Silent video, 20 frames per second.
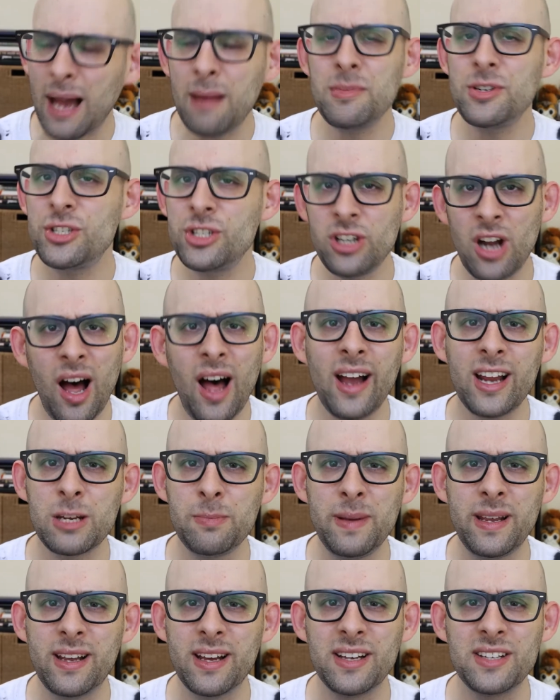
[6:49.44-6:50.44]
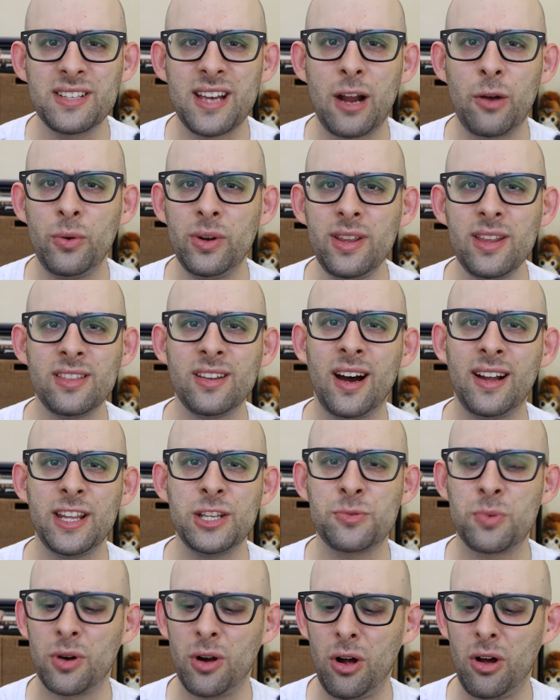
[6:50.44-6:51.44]
I'm shocked because I really thought
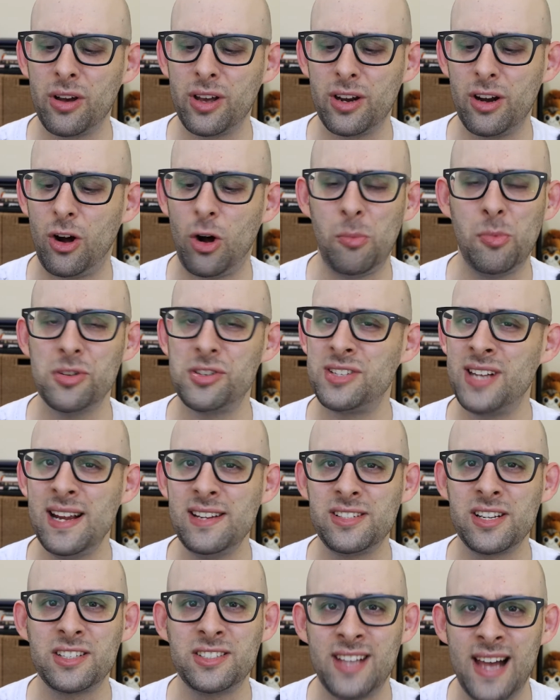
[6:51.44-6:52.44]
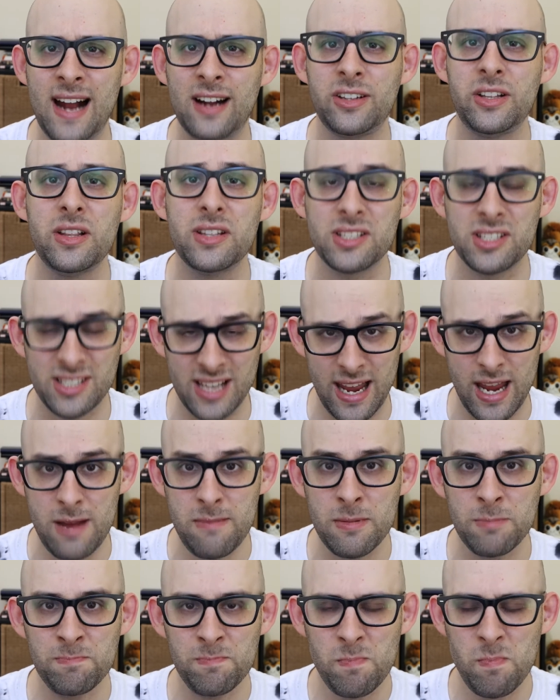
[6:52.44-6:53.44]
these were all going to almost taste exactly the
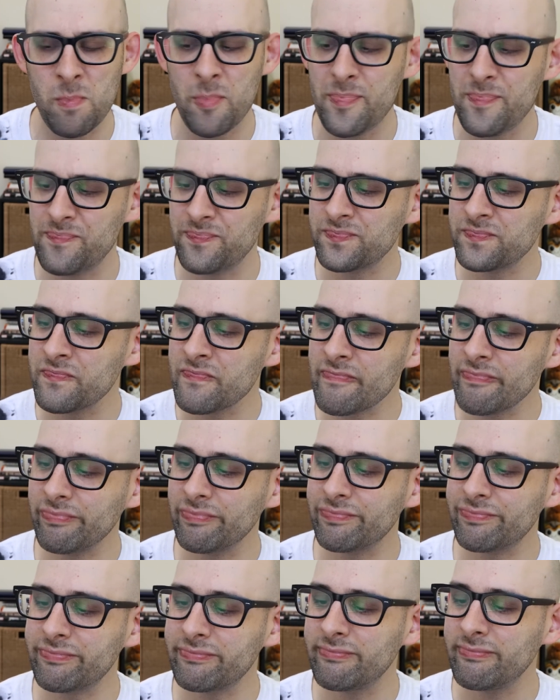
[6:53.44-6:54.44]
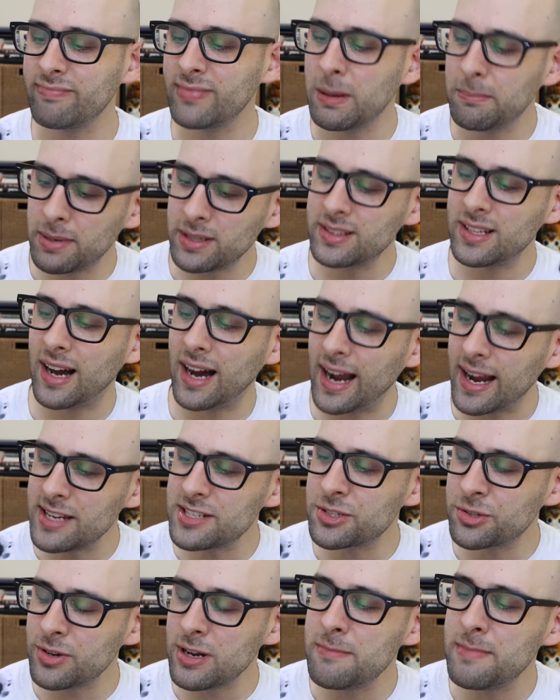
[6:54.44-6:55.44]
same. But the
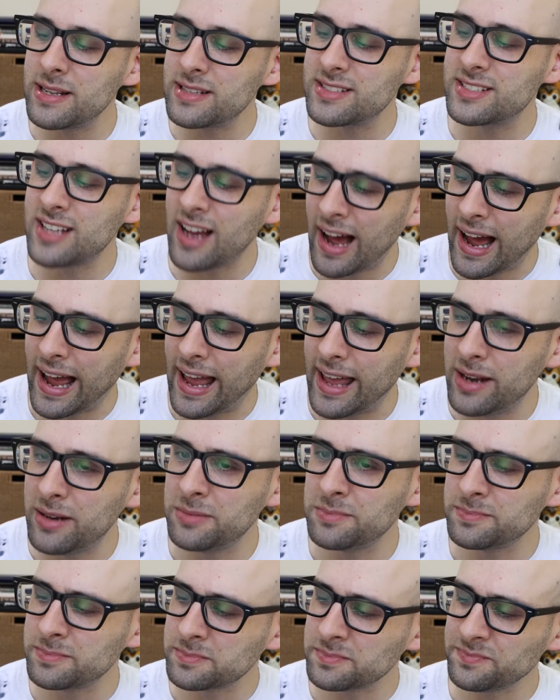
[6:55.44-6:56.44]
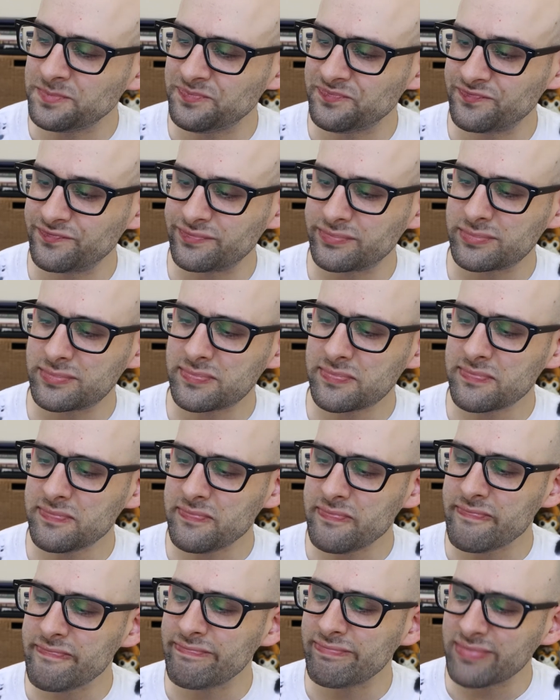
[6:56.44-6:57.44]
ice cream inside
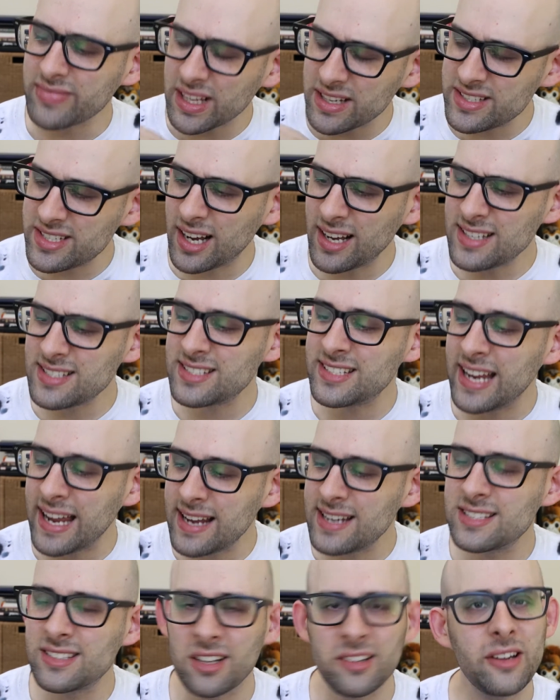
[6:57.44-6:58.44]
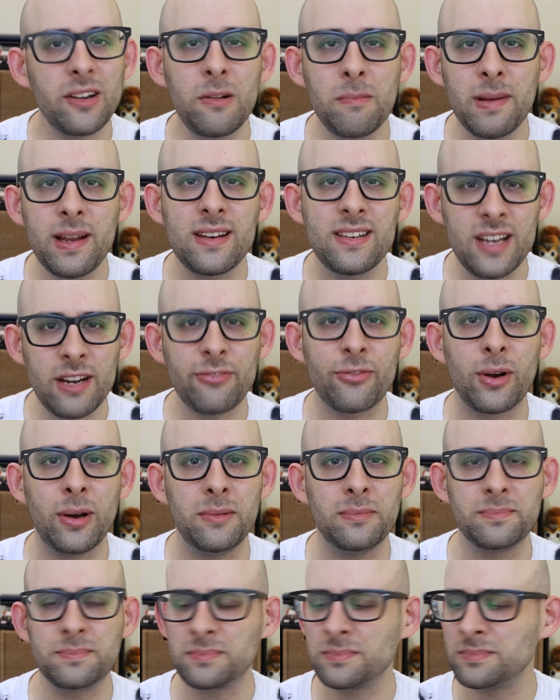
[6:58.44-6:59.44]
does taste a little bit different.